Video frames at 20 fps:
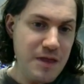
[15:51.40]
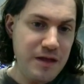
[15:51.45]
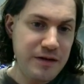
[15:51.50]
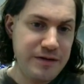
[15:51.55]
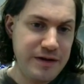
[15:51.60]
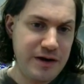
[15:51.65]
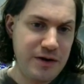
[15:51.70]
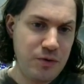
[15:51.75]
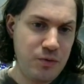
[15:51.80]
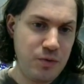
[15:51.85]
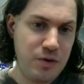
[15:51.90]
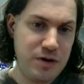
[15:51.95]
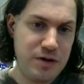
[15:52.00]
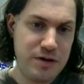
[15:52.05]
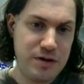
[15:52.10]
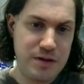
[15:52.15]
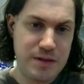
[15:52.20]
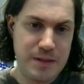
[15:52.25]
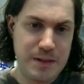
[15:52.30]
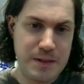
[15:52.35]
Now,
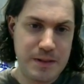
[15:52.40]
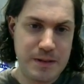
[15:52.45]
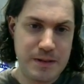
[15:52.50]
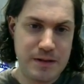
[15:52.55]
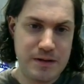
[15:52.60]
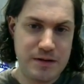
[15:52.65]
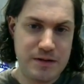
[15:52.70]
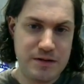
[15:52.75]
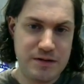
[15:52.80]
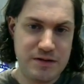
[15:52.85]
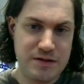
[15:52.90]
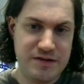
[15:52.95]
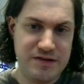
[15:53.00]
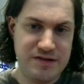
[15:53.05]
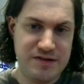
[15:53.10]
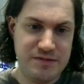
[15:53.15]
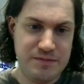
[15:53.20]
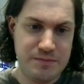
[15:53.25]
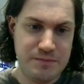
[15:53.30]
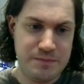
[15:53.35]

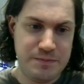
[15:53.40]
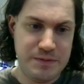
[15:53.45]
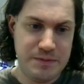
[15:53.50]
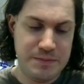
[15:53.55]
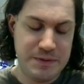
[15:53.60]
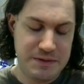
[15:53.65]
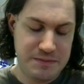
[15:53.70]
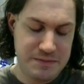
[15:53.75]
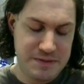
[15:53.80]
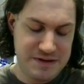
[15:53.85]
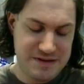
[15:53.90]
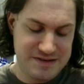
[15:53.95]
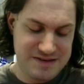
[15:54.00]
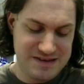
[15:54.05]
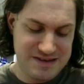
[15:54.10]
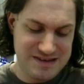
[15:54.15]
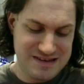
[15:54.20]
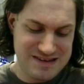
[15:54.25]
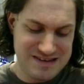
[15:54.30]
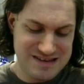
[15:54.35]

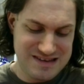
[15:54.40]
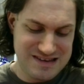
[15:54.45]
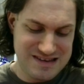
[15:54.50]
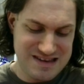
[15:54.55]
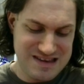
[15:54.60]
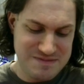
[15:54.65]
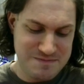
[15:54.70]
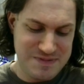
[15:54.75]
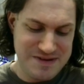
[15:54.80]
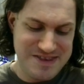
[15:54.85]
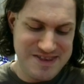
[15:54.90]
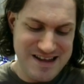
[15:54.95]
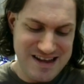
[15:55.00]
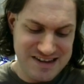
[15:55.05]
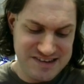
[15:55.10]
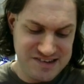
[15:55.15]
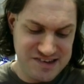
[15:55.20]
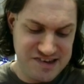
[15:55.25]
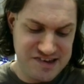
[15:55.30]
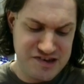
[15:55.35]
but
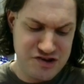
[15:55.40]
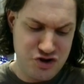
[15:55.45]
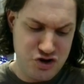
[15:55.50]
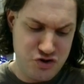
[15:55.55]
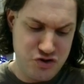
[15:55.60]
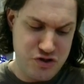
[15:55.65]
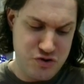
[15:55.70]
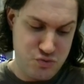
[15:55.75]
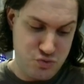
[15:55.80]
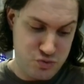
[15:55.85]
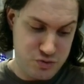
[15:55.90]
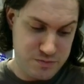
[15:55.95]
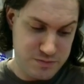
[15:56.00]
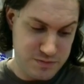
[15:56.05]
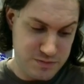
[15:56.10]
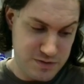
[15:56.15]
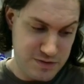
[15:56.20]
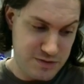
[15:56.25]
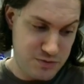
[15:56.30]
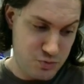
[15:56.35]
that's not the norm.
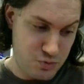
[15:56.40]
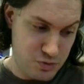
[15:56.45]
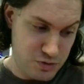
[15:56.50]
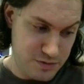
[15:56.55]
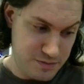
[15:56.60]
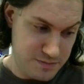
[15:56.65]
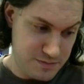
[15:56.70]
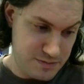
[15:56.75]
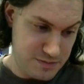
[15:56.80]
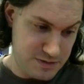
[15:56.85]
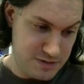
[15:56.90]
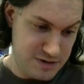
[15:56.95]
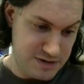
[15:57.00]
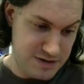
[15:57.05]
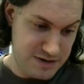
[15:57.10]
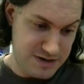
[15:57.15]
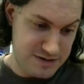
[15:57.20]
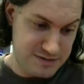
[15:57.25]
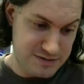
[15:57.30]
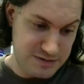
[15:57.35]
The norm
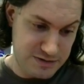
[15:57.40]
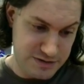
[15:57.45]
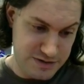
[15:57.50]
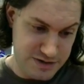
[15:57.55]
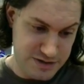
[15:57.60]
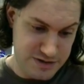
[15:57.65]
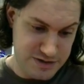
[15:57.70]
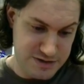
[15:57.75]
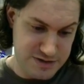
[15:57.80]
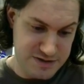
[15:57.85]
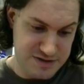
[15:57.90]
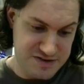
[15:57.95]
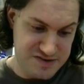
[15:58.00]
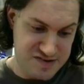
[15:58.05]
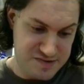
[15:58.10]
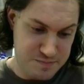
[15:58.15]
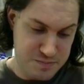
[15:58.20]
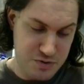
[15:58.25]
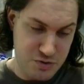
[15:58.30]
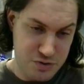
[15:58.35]
in Italy
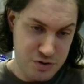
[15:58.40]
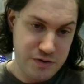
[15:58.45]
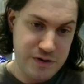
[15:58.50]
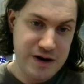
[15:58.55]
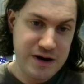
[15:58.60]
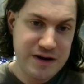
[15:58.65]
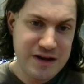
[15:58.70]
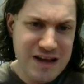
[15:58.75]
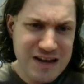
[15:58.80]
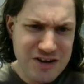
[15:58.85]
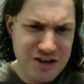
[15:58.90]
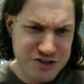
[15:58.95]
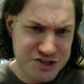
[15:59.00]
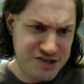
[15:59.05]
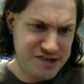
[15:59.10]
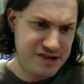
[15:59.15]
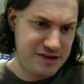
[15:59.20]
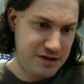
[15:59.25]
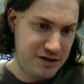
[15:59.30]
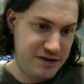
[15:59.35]
is bureaucratic, and not
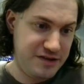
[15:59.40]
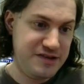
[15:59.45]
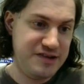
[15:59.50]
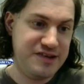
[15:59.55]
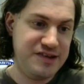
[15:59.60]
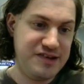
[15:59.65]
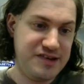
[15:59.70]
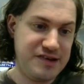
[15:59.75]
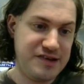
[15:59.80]
just Italy. This is